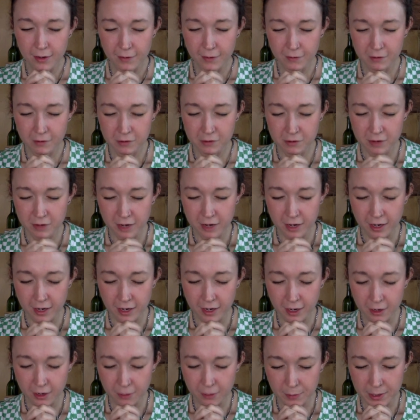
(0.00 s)
Father God,
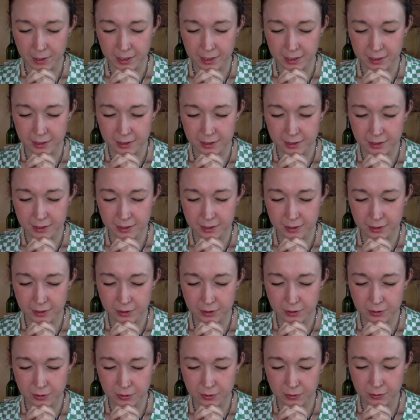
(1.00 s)
help us
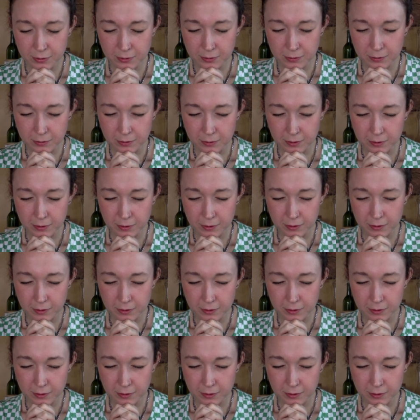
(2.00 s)
to